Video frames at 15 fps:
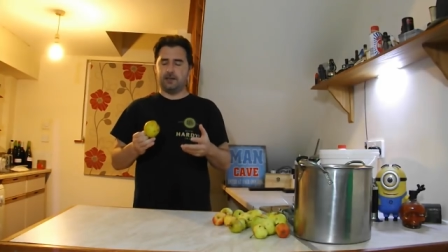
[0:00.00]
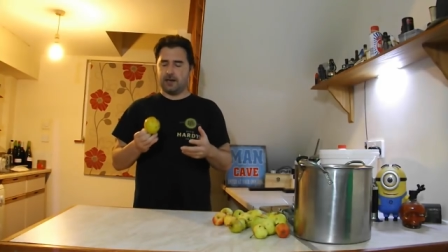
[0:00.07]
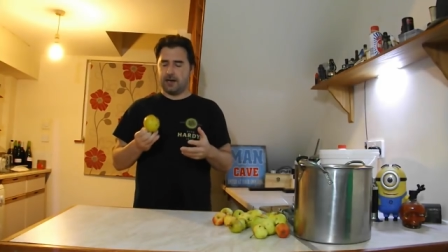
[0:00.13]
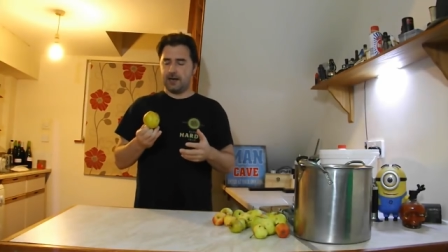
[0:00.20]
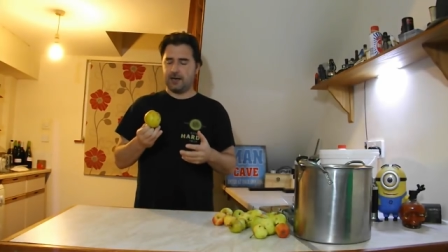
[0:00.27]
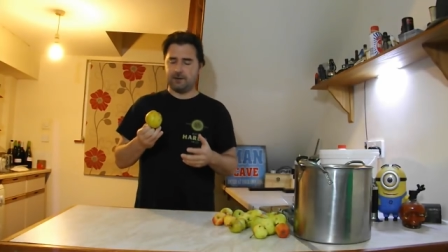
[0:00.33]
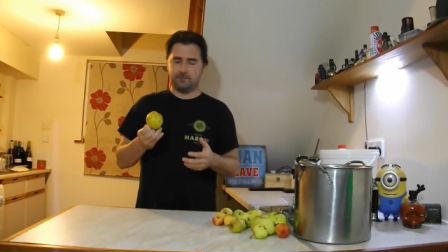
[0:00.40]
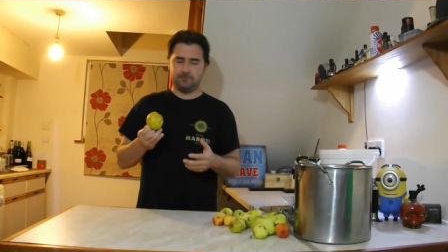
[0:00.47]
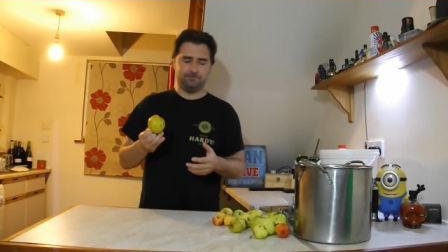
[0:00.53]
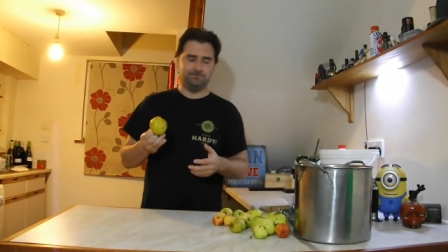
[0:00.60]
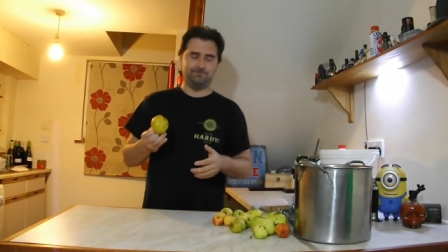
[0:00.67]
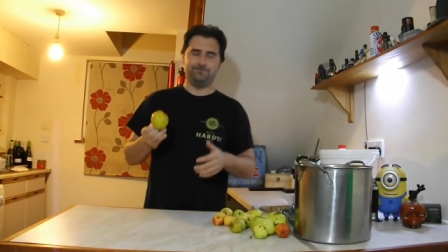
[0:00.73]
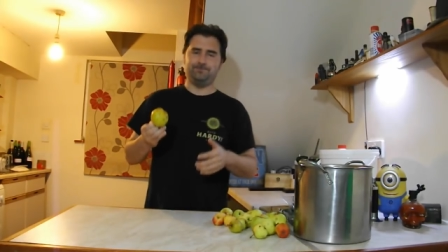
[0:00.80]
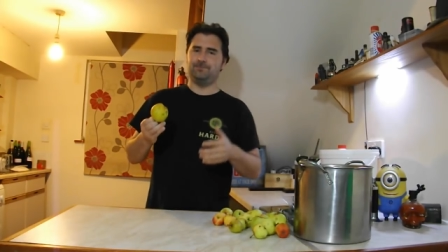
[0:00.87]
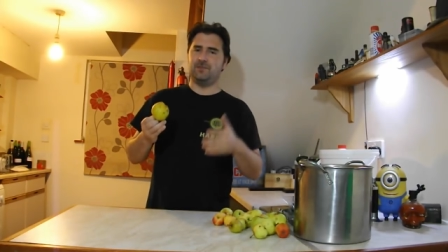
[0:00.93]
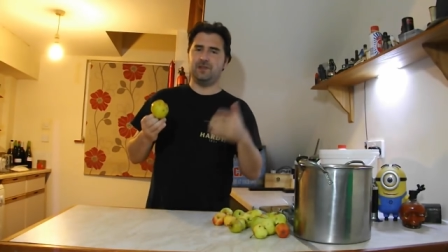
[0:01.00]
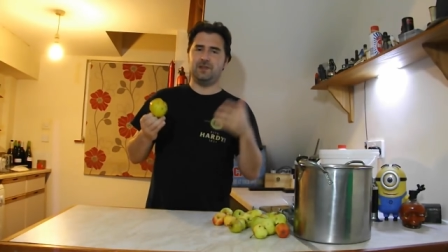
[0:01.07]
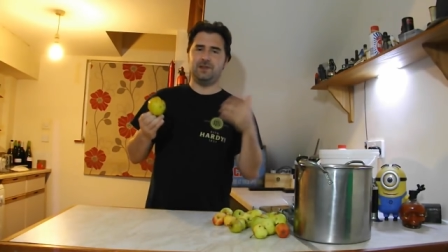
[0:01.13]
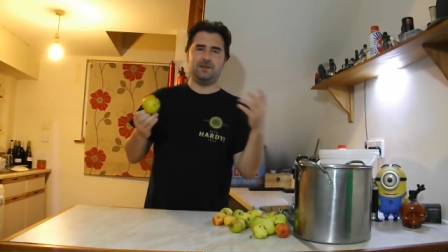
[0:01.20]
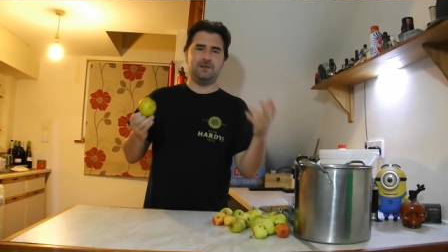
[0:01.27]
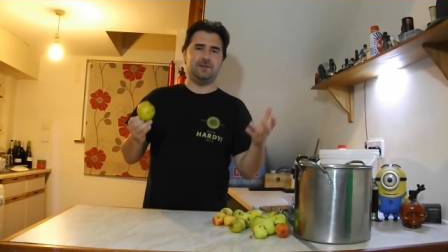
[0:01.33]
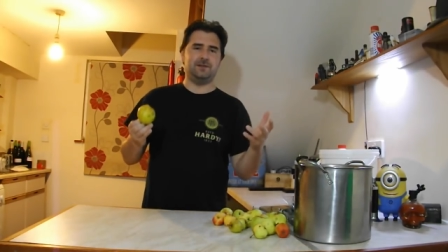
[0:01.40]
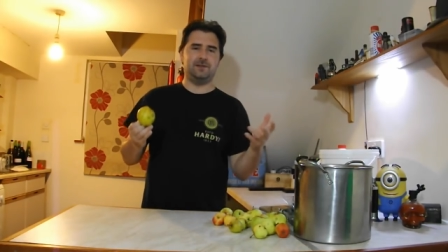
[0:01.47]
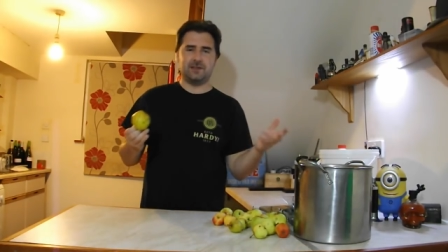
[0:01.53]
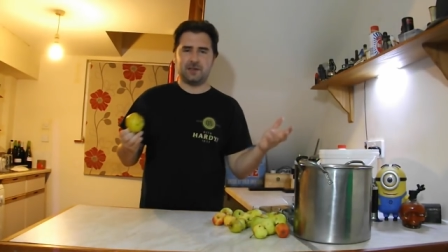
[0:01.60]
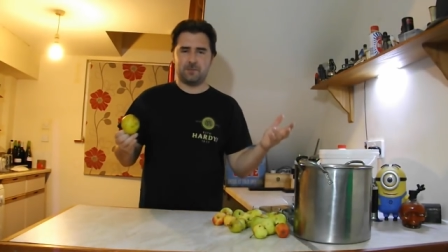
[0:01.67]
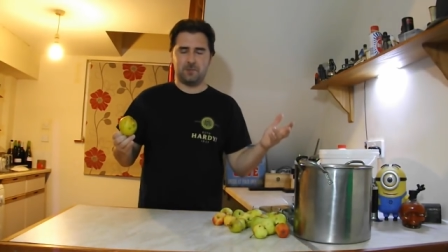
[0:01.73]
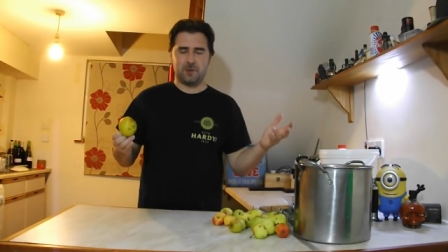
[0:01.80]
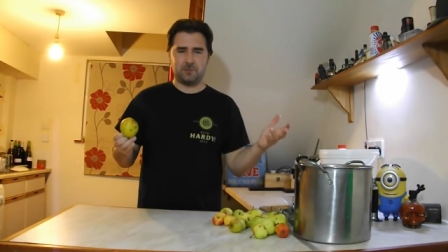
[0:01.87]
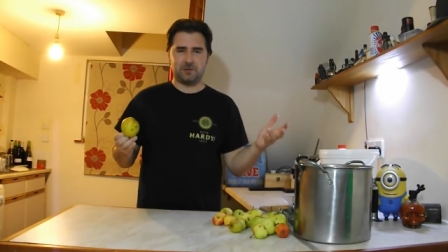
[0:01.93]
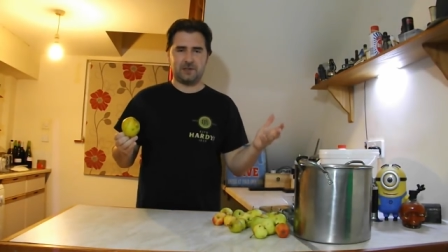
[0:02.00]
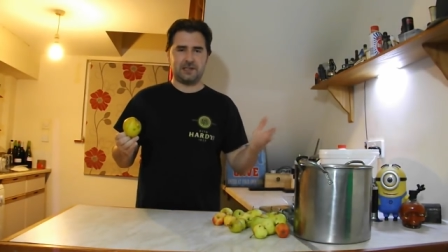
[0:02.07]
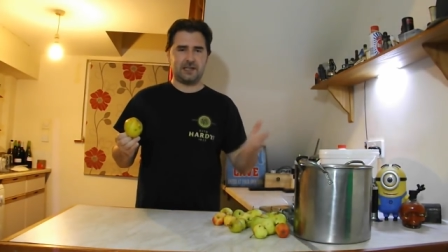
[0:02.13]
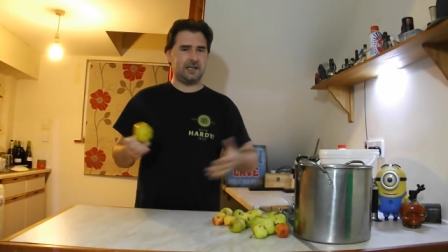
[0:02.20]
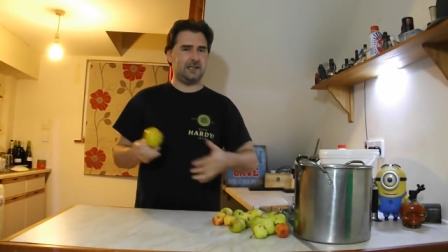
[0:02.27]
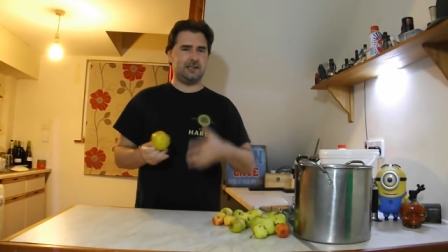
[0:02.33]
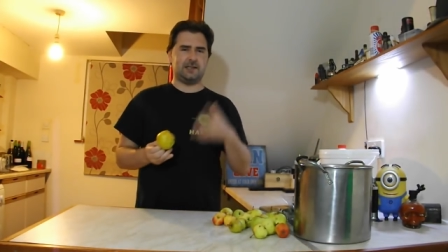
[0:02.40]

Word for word: Um, some people say